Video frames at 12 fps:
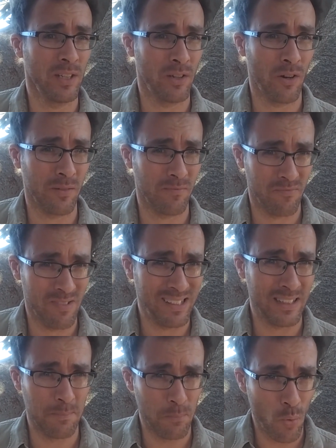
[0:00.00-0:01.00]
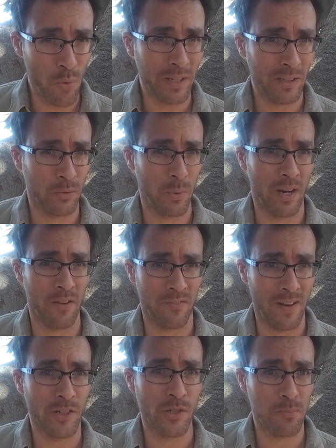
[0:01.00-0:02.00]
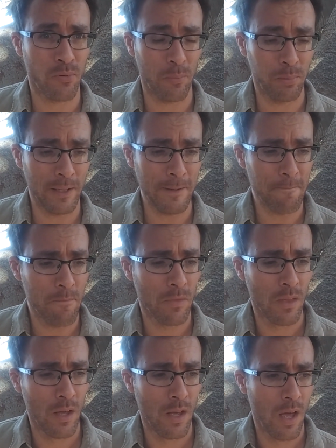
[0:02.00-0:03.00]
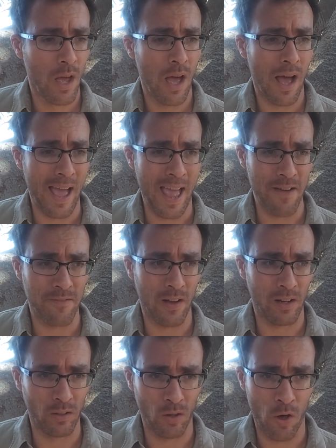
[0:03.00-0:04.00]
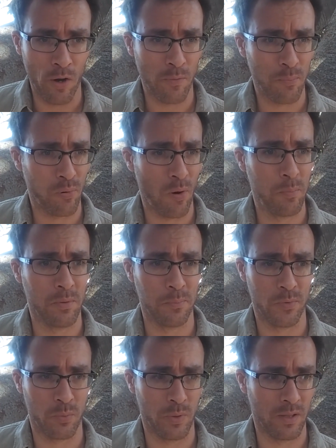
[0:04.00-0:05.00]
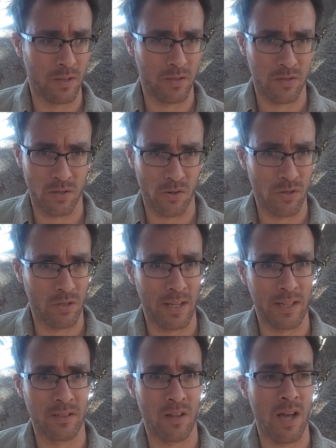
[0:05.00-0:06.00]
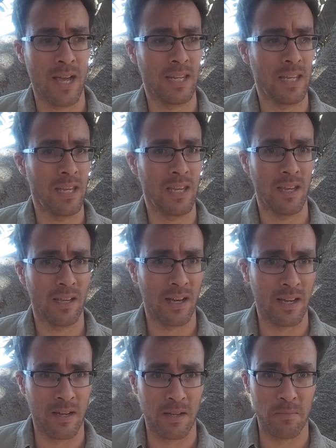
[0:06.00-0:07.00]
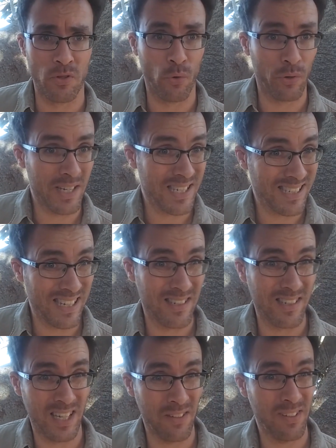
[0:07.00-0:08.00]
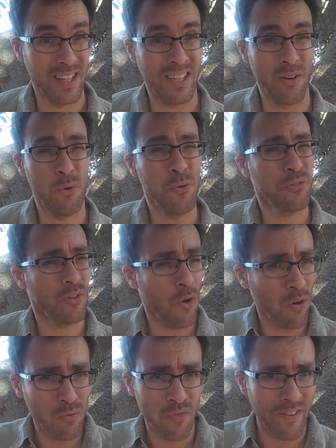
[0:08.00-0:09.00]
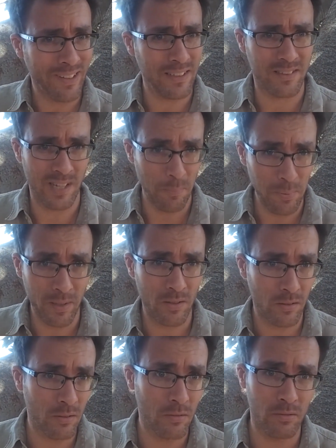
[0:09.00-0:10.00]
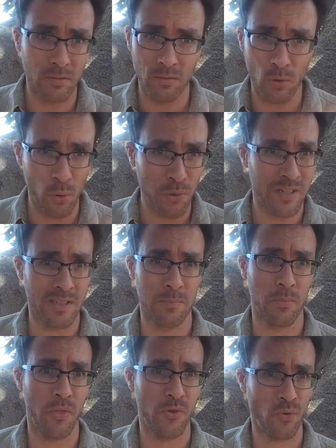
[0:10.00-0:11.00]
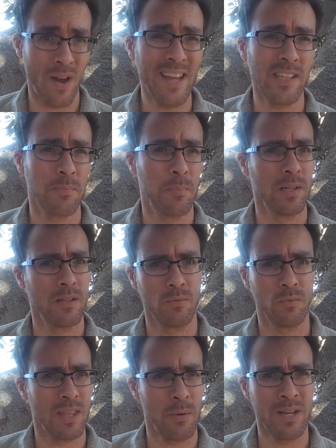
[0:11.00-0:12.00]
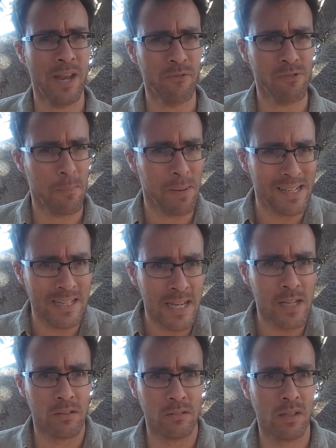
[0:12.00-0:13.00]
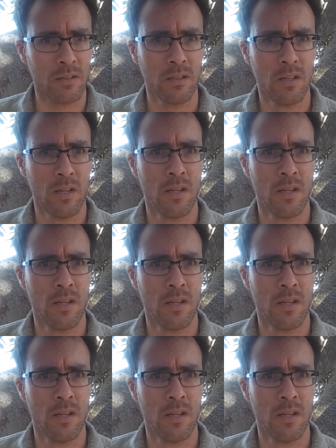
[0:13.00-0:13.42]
only got really the mornings when I function properly. I have a lot of problems with social anxiety, noise sensitivity, all very typical autism traits, but they were never a big deal.